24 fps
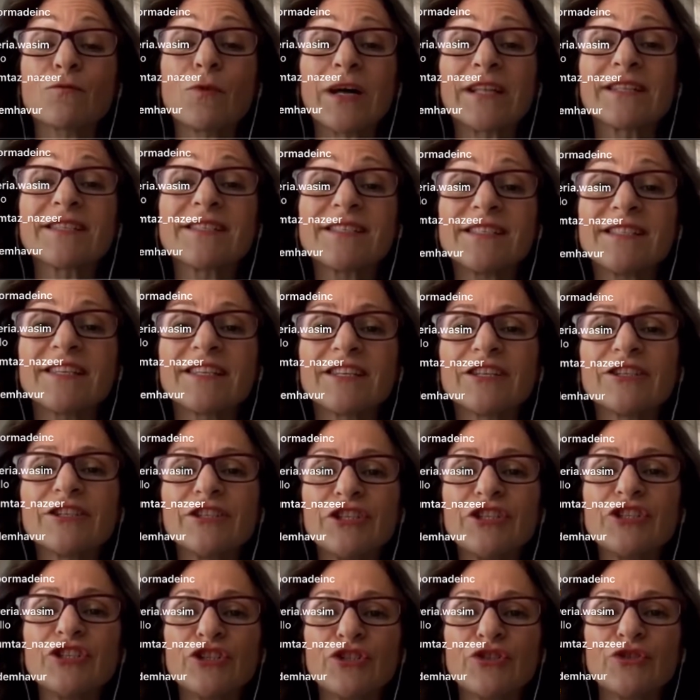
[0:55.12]
one single
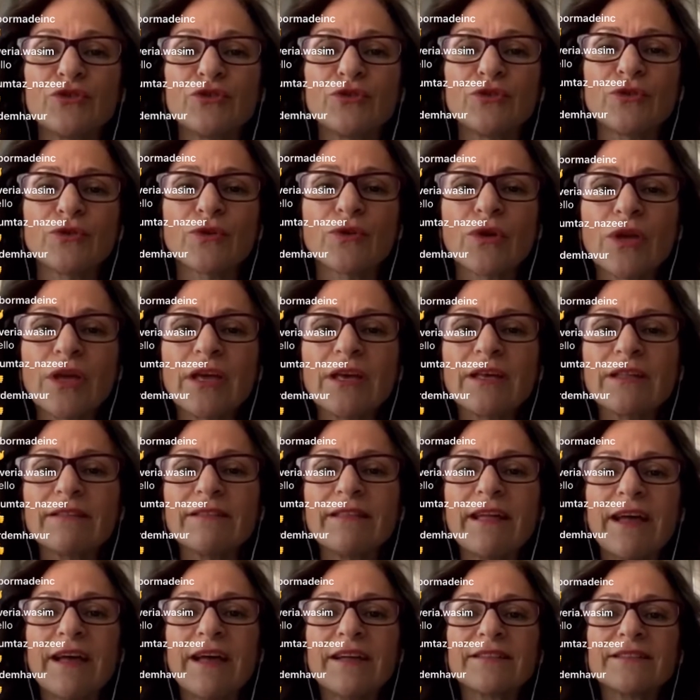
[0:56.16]
issue
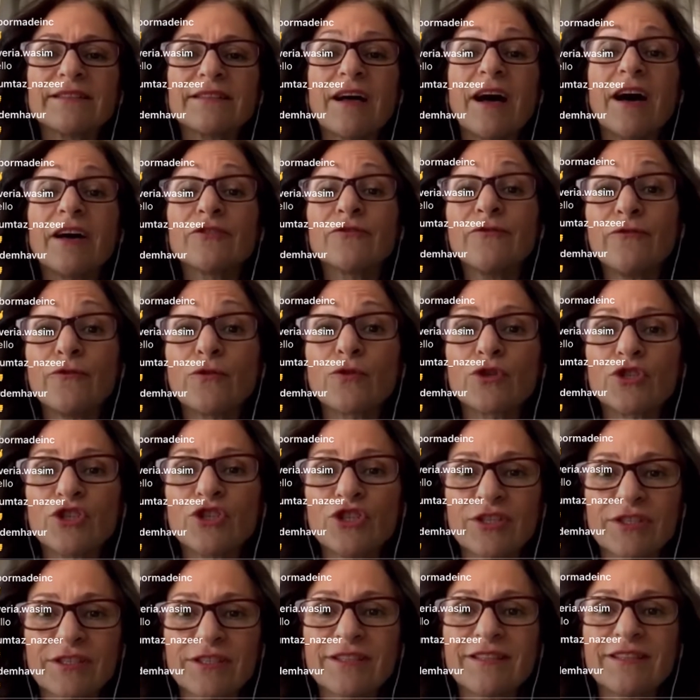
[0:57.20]
that
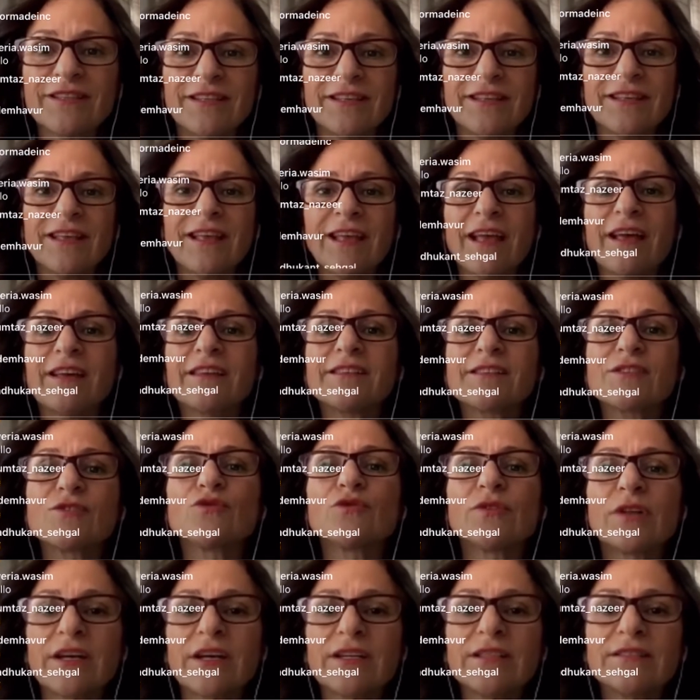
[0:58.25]
unfortunately has
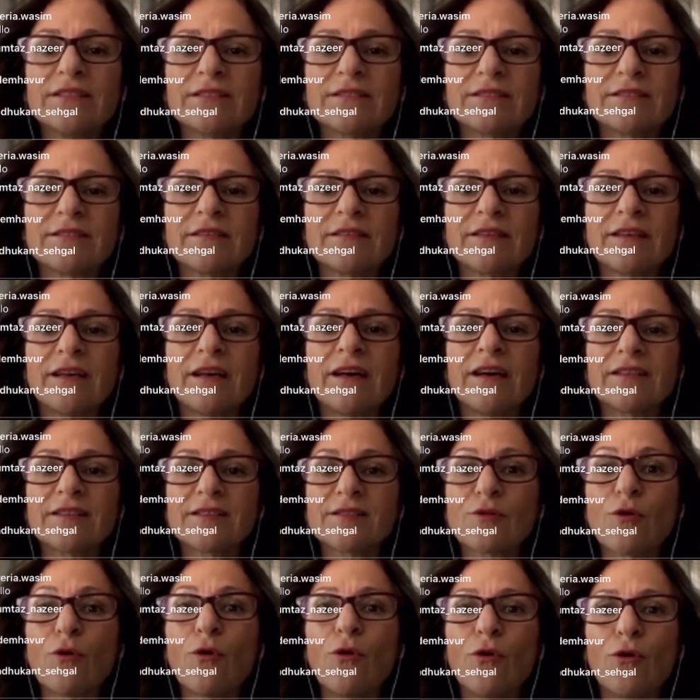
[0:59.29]
united
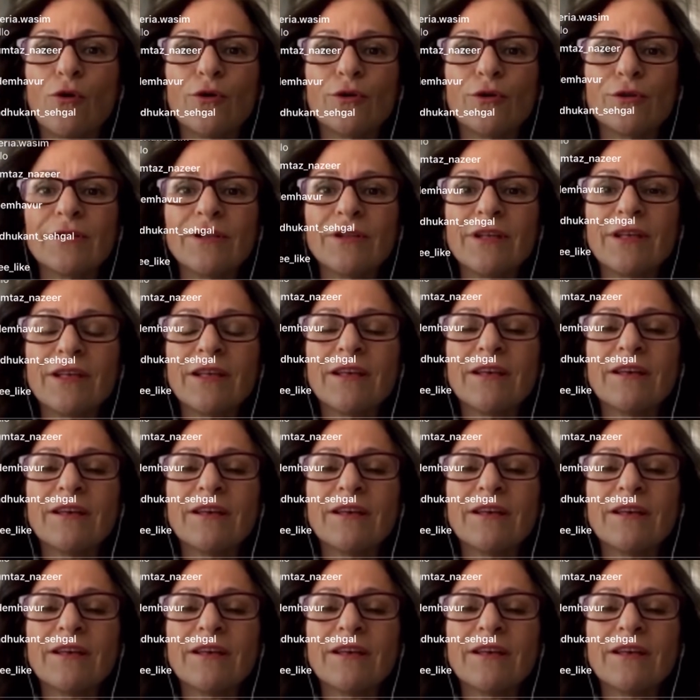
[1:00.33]
us all.